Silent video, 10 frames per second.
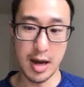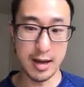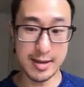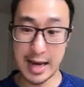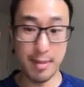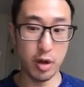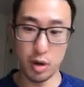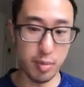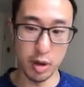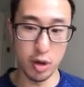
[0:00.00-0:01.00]
tablet or
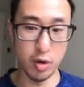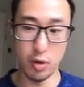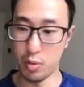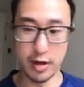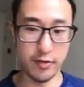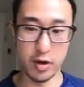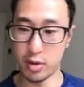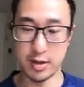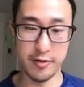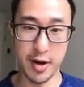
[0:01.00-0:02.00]
below, whatever you want
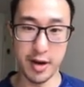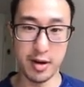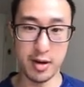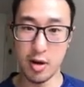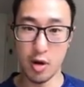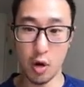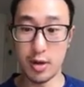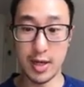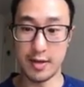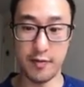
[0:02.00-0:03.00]
to find it,
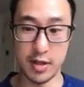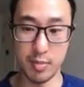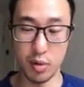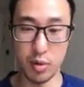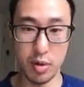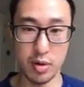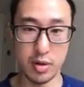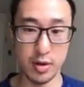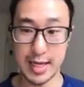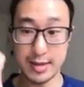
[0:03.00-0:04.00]
only is it visible. So
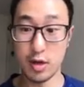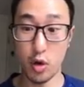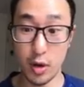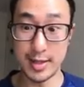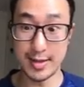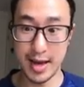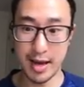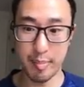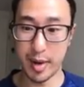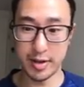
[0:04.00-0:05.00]
it's actually always there,
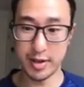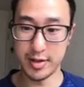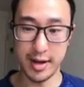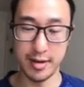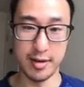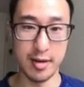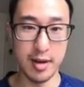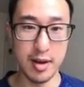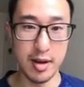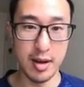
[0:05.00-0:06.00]
but just hidden.
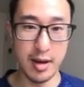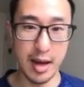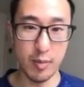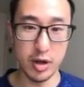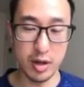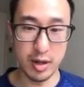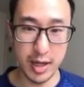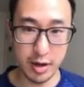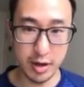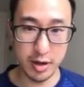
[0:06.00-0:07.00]
And when you
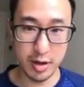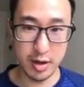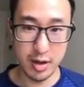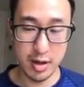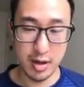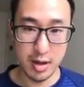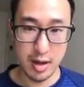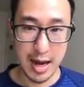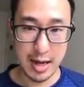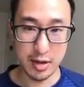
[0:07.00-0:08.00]
click on it,
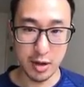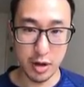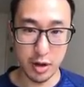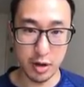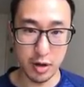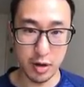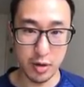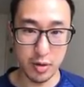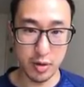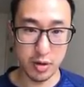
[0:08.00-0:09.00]
I had to learn
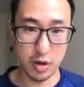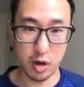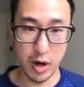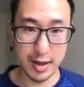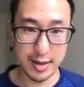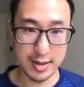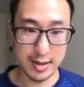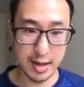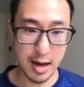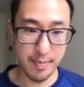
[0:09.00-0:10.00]
to create this
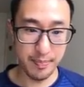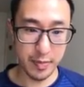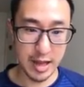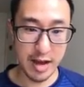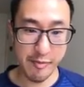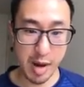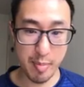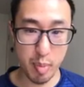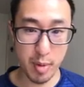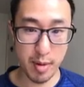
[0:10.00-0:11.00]
nav bar
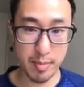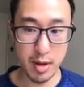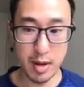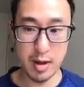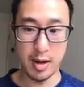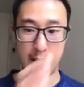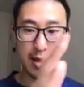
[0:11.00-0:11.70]
pop-up, and